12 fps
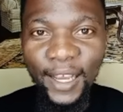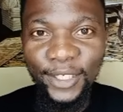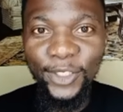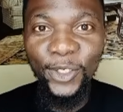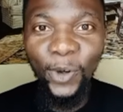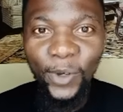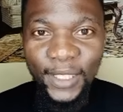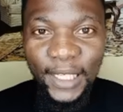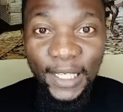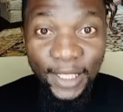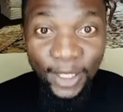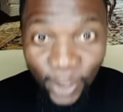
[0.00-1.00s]
of those who
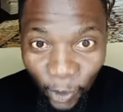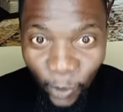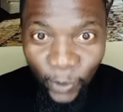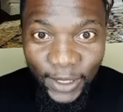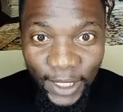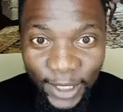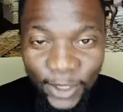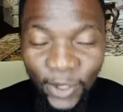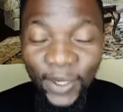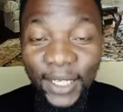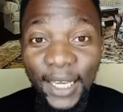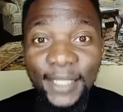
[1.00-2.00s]
insult, abuse,